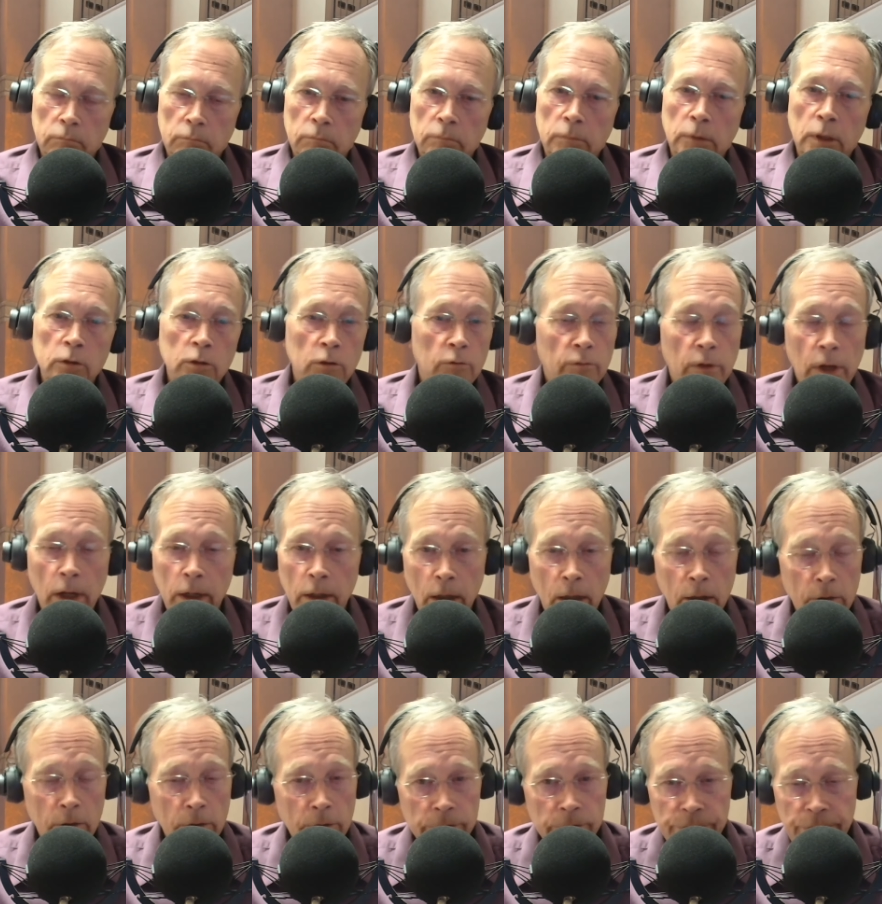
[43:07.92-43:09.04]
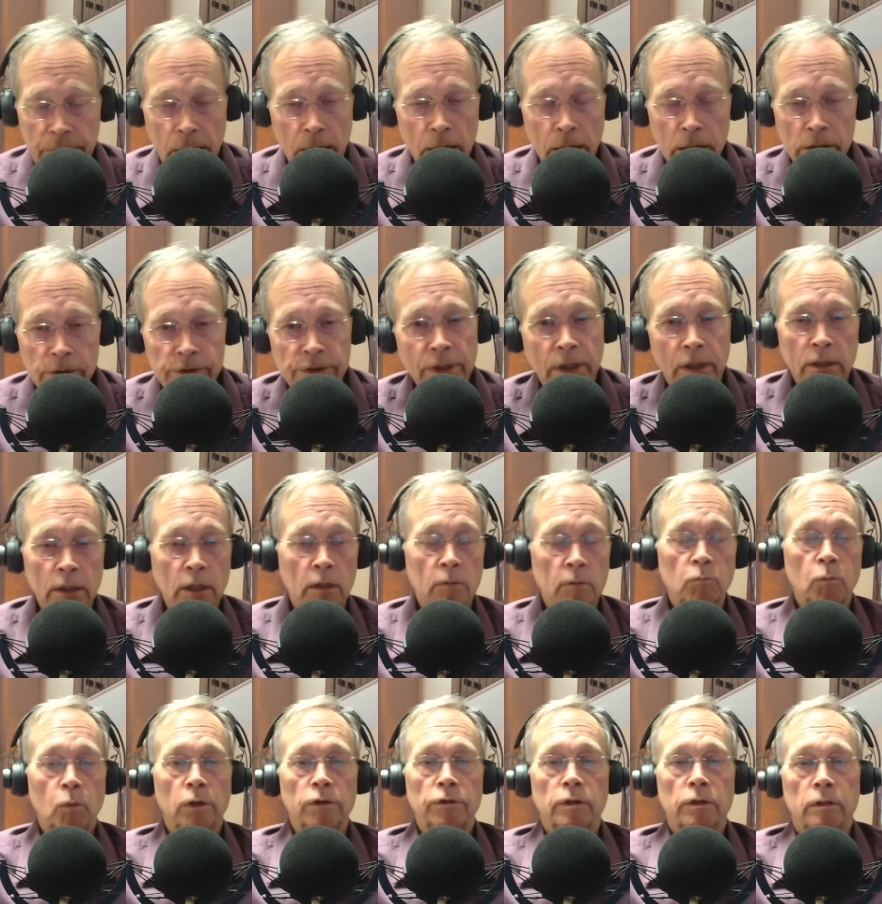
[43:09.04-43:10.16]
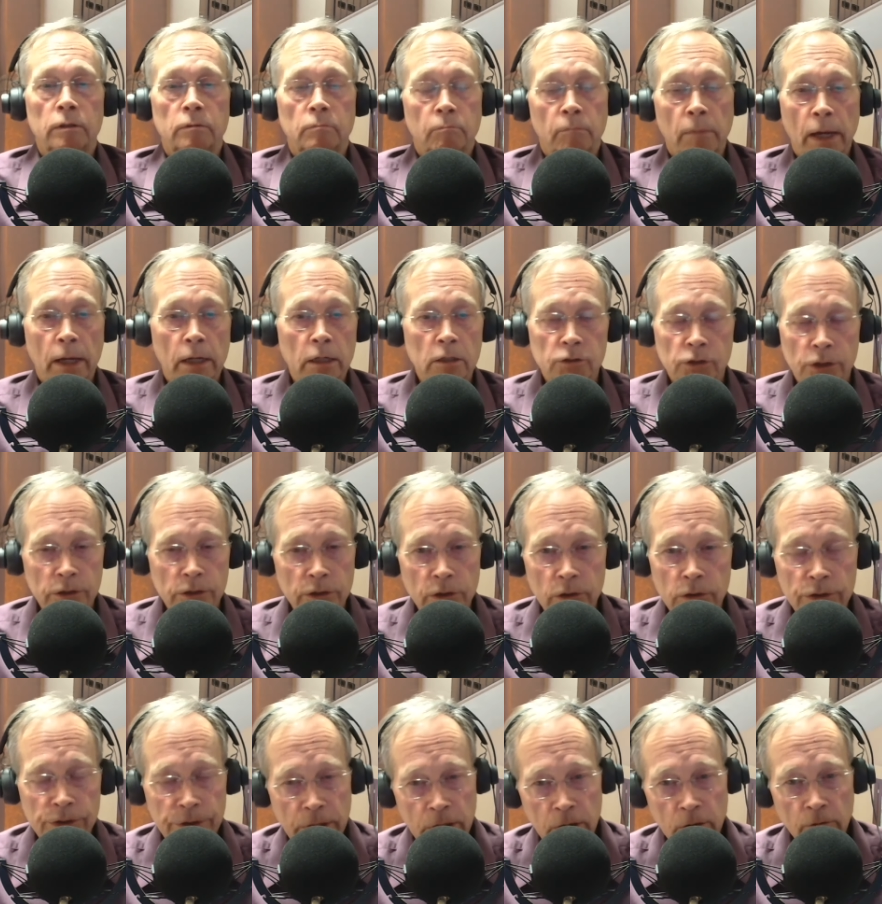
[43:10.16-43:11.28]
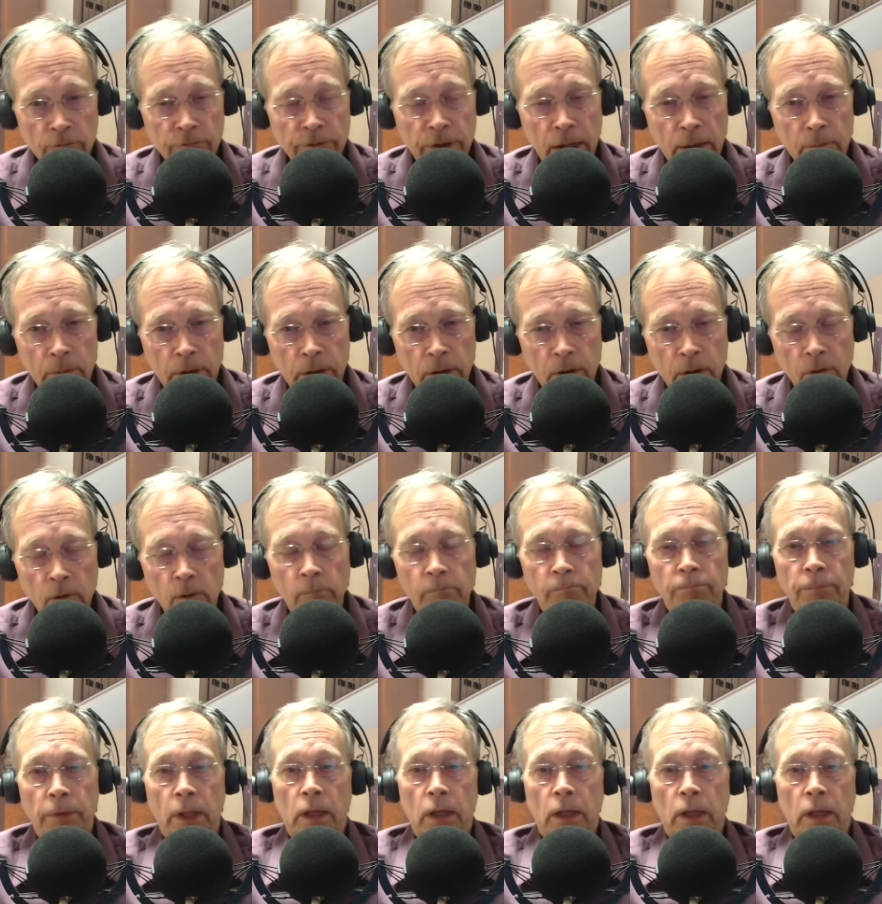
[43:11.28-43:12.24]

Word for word: then you've got all those headaches that come with managing your single-family home.